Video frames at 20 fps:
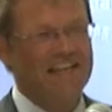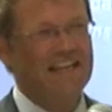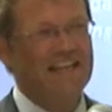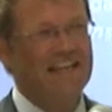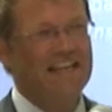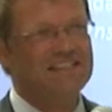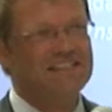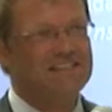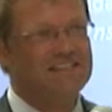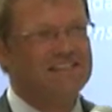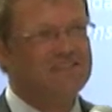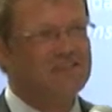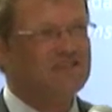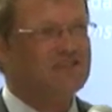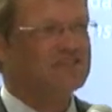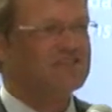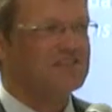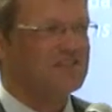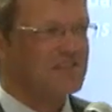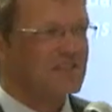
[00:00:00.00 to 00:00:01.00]
It's
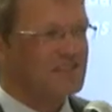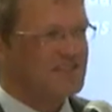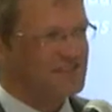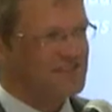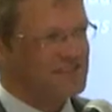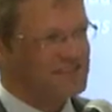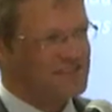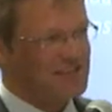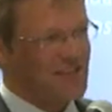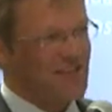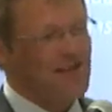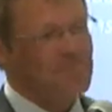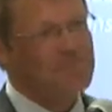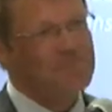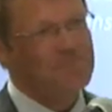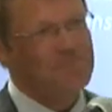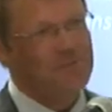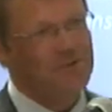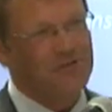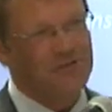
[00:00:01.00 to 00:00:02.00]
just an
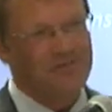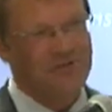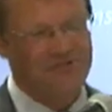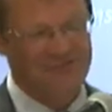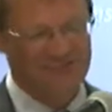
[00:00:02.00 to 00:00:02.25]
example